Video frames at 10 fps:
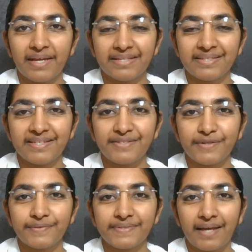
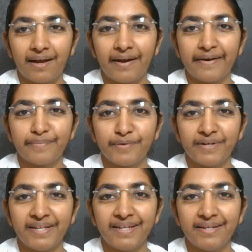Essence of Sakar
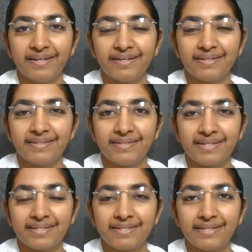Murli,
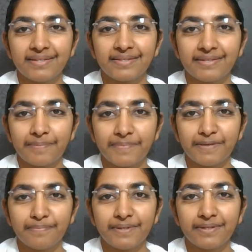16th
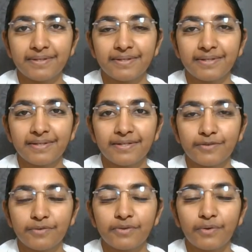September
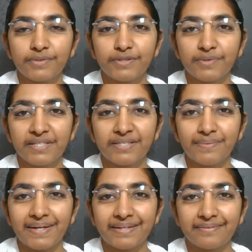
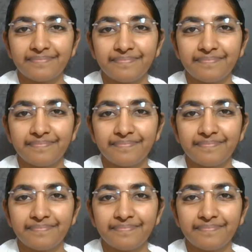2021.